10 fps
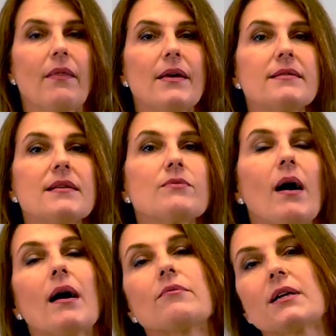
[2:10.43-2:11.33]
This is
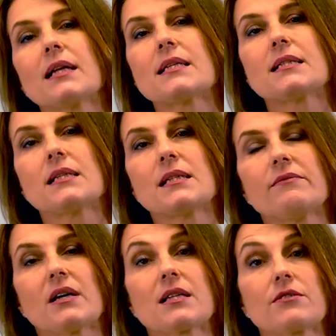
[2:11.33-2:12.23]
why real estate
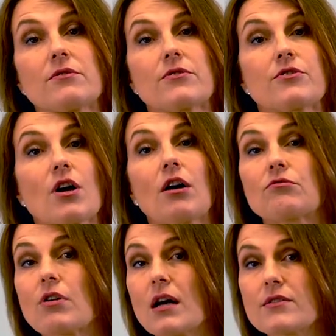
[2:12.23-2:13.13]
investors
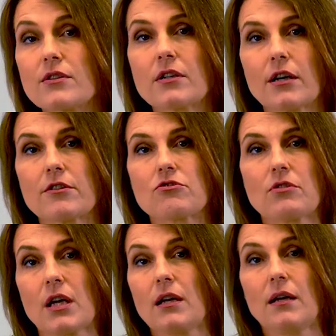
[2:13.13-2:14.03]
across the
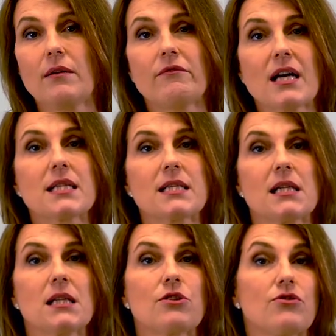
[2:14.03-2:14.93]
country invest
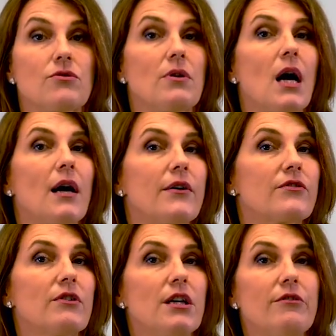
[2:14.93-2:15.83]
into
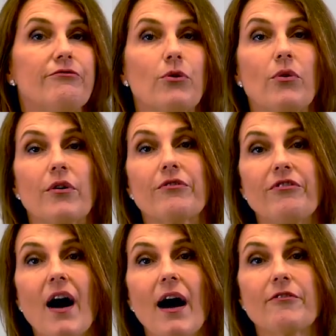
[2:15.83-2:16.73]
three, four,
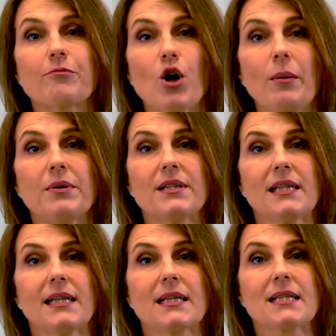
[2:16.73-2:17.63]
five
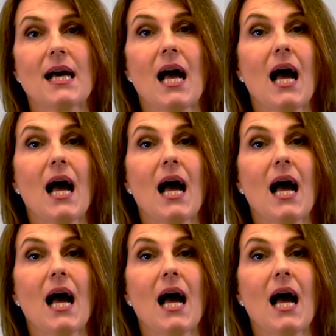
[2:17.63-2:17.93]
properties